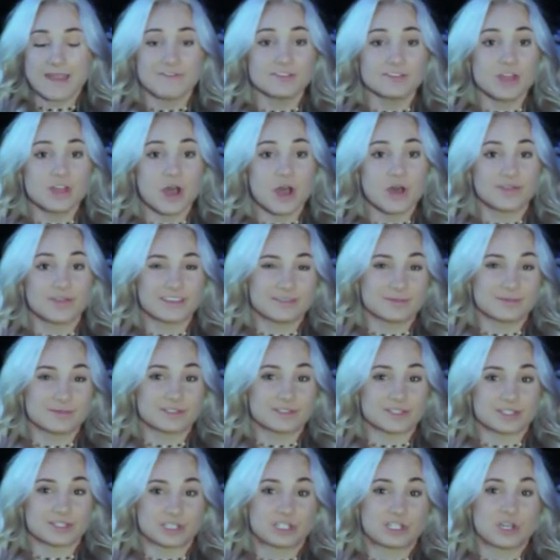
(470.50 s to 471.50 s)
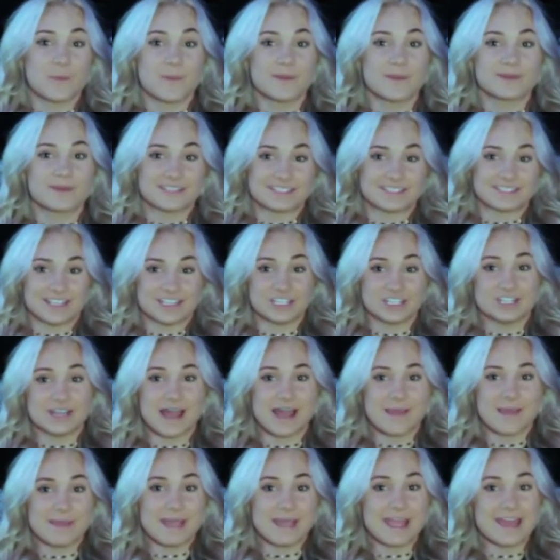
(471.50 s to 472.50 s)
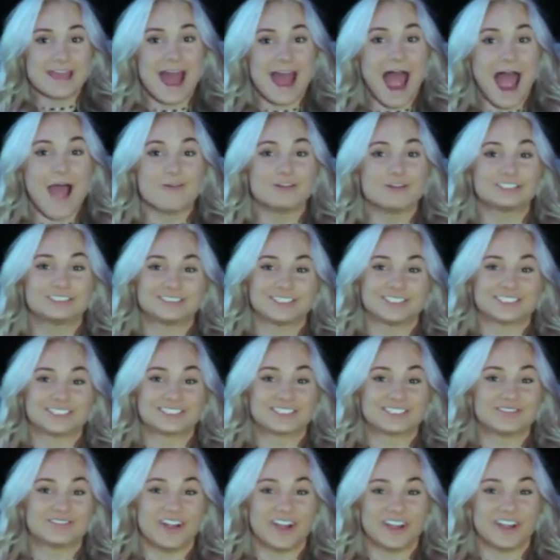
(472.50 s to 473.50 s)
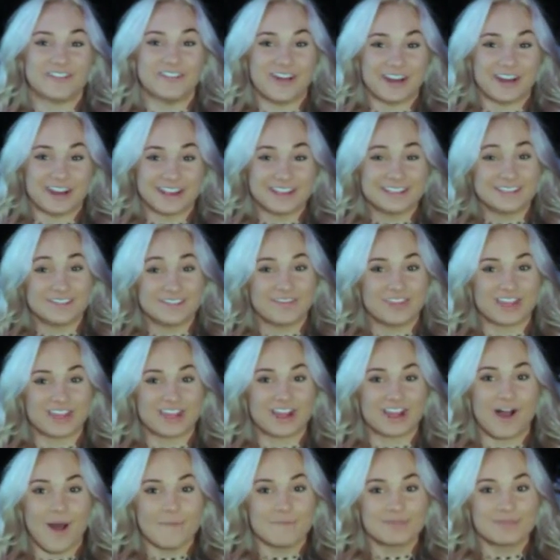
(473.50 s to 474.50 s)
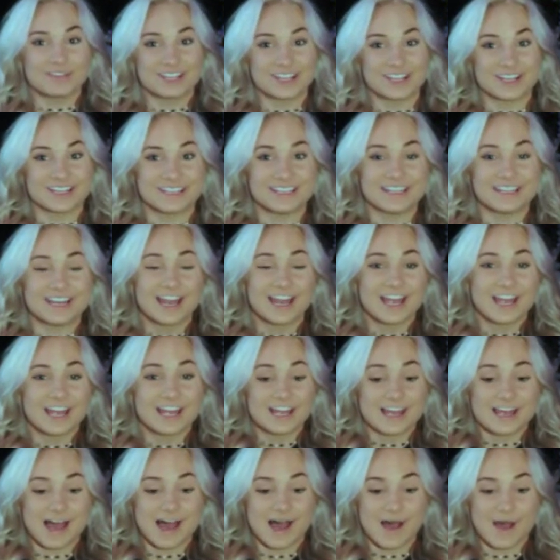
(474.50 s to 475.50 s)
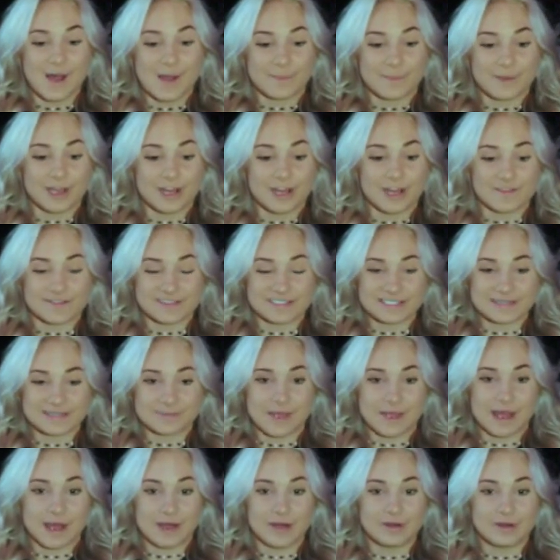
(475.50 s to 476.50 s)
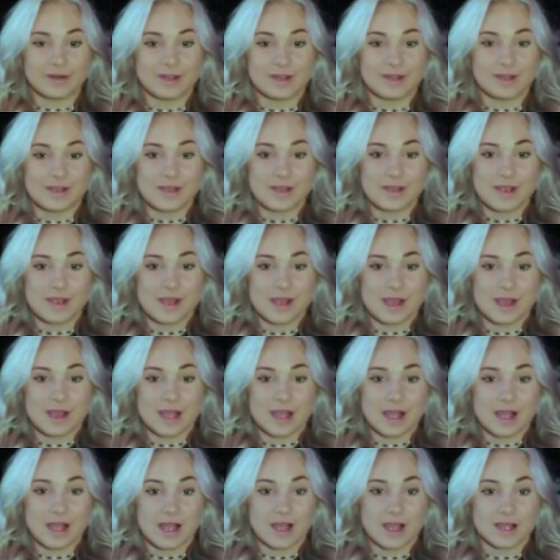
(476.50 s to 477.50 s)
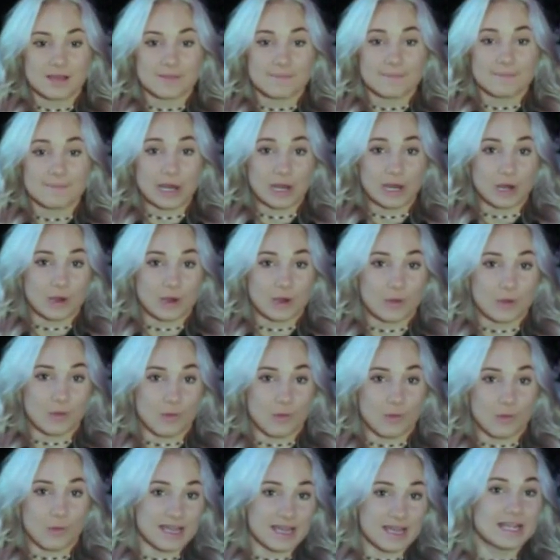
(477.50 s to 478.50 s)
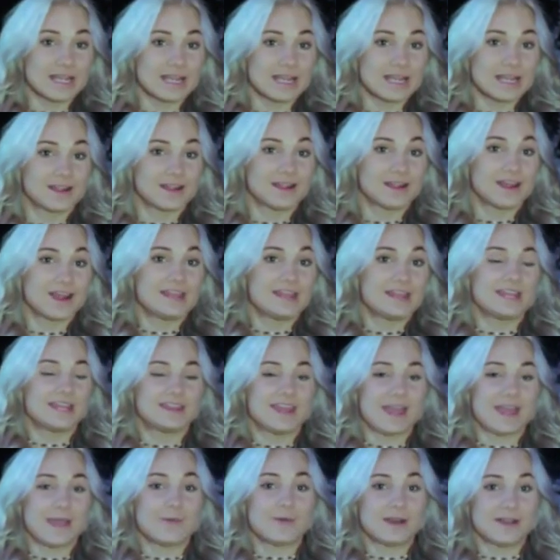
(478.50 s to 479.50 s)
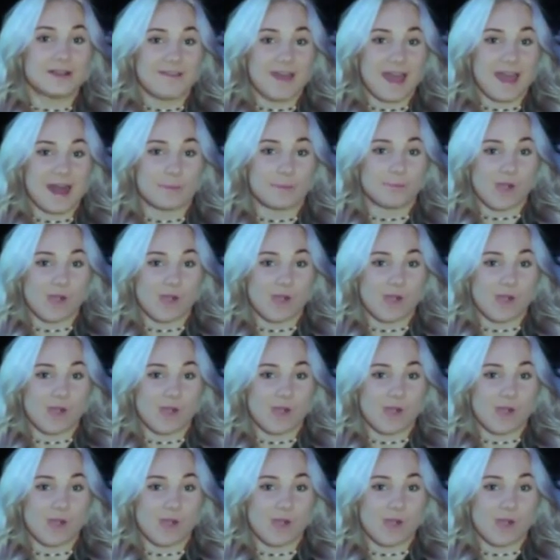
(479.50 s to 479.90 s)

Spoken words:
even though this was a stupid decision I made, I was still smart about it, because if the cops could have smelled marijuana, then they would have